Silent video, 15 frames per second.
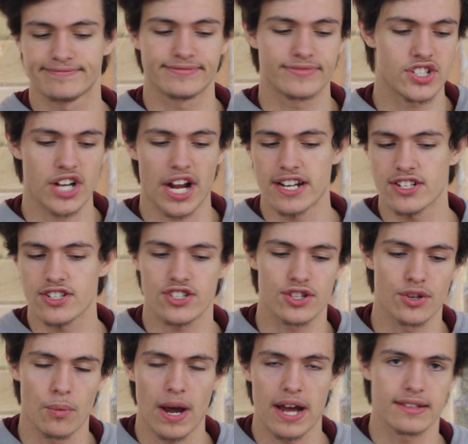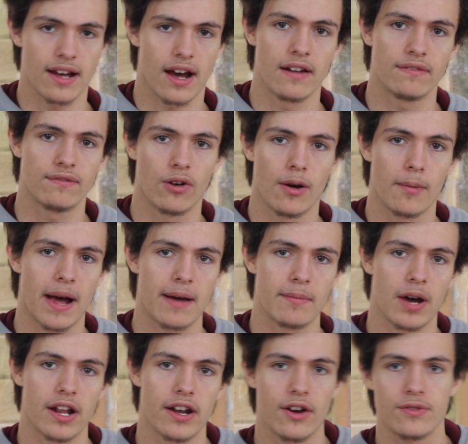change the way that I format
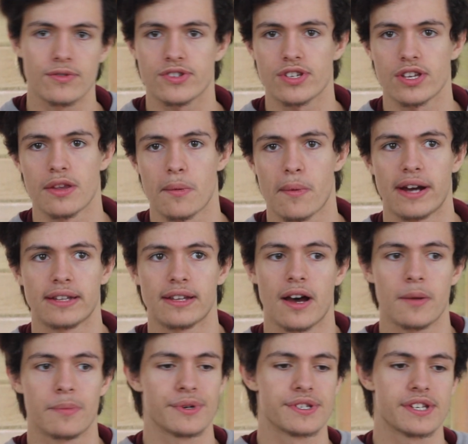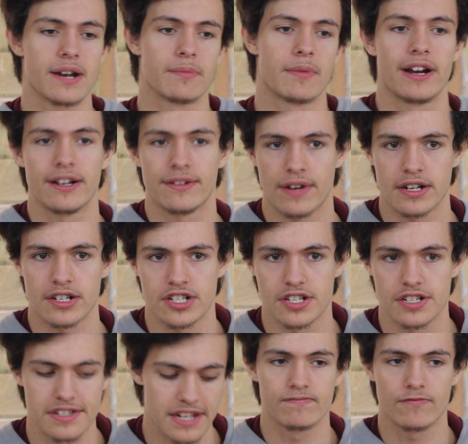my notes and the way that I present my
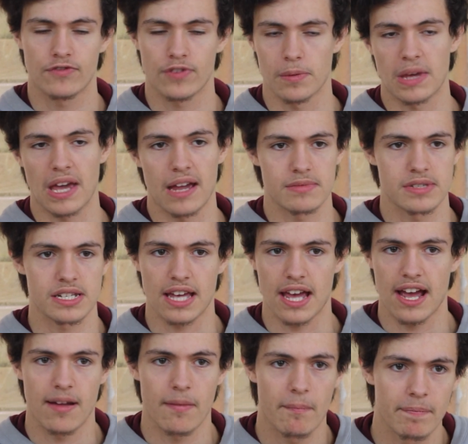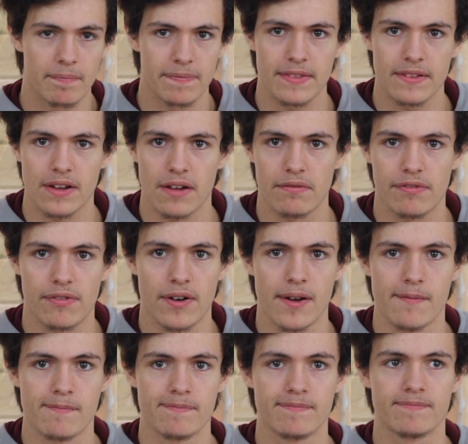adventures from game to game,
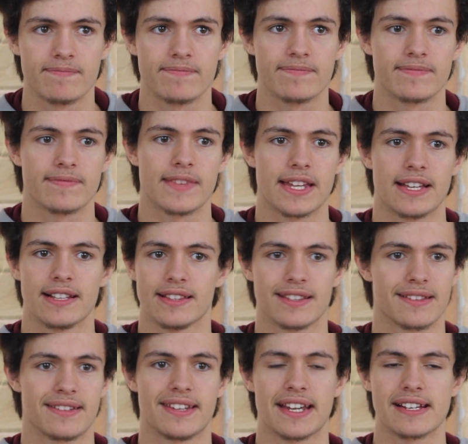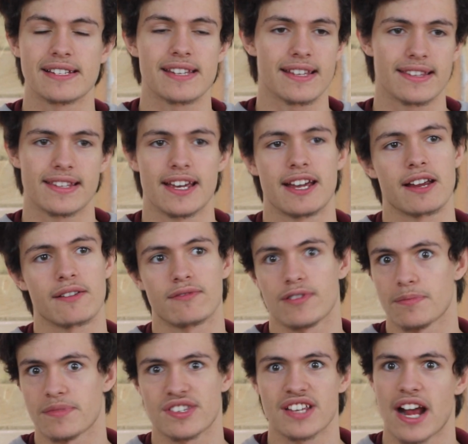from thing to thing,
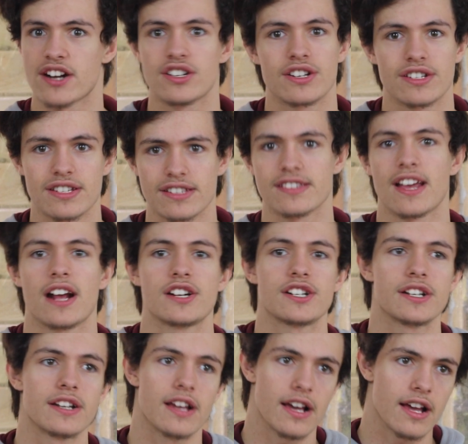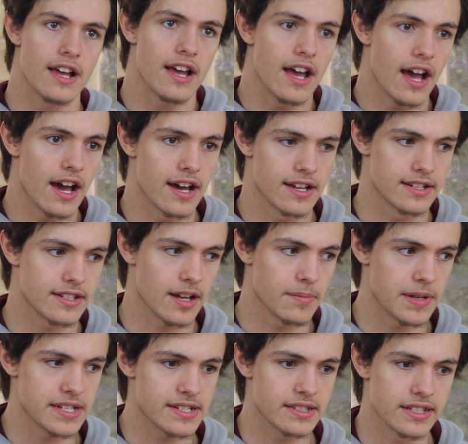from session to session, and I
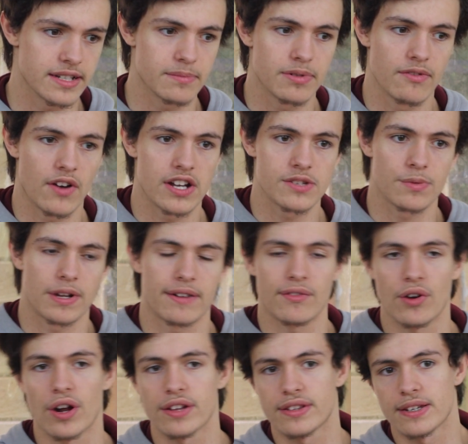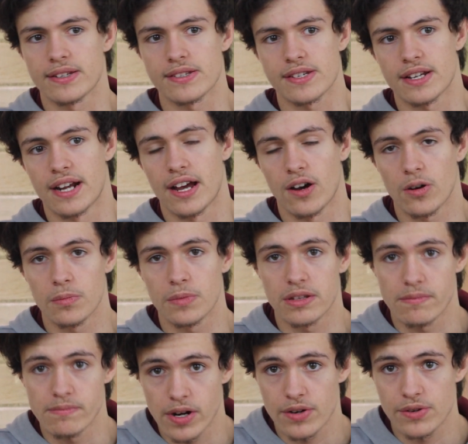basically improvise whatever I think is going to help me the
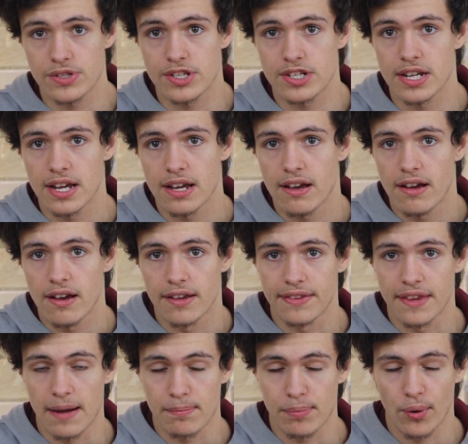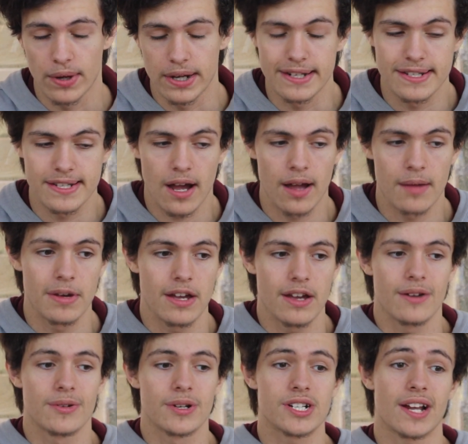most at that point in time,
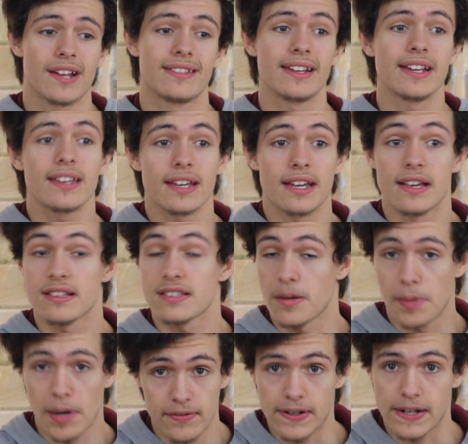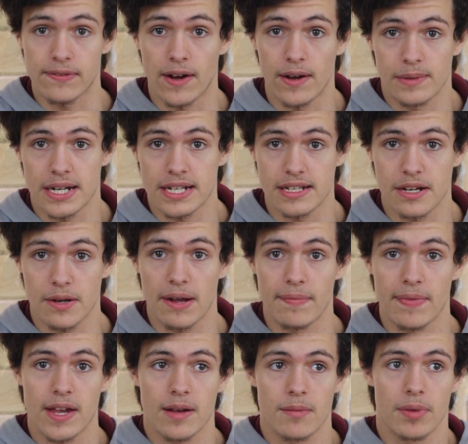which I think is a perfectly fine way to do it.
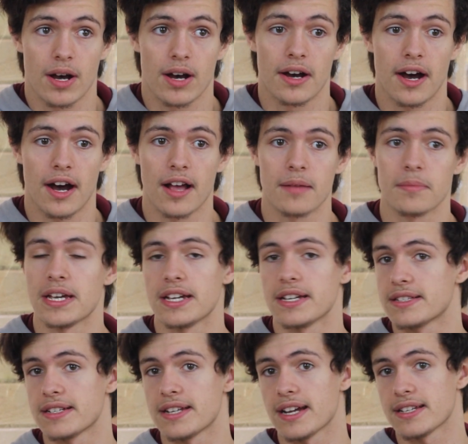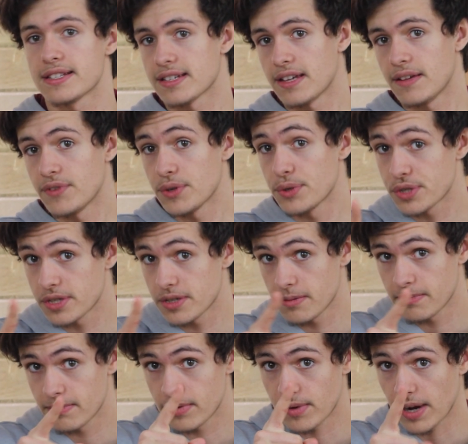But I am here today to give you
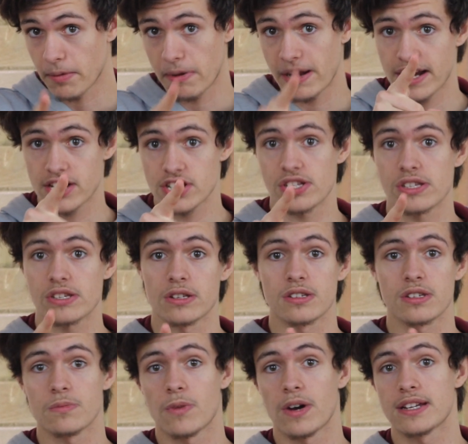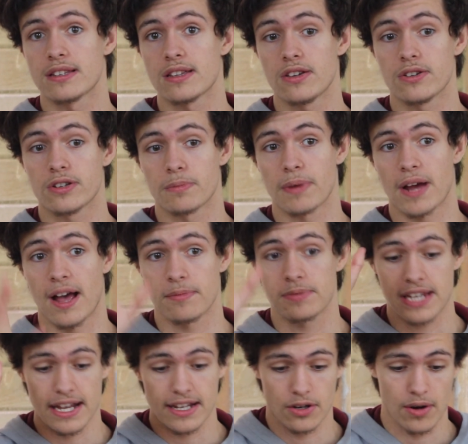some recommendations on some ways that you could perhaps
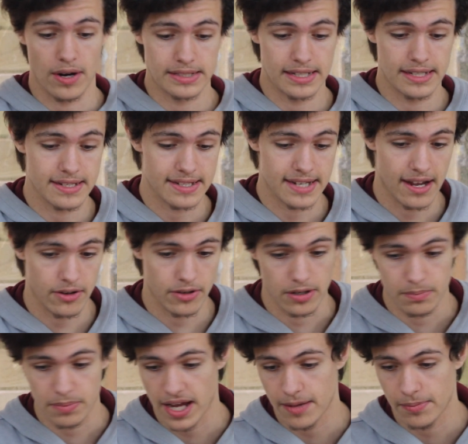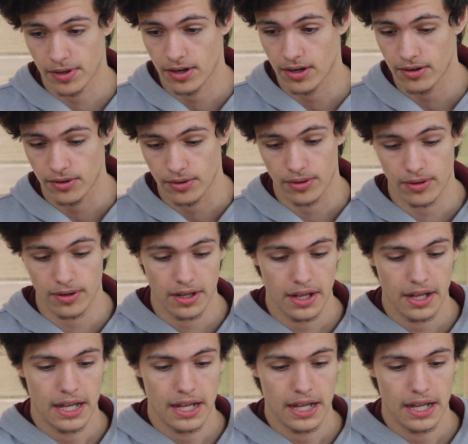get your ideas down on paper or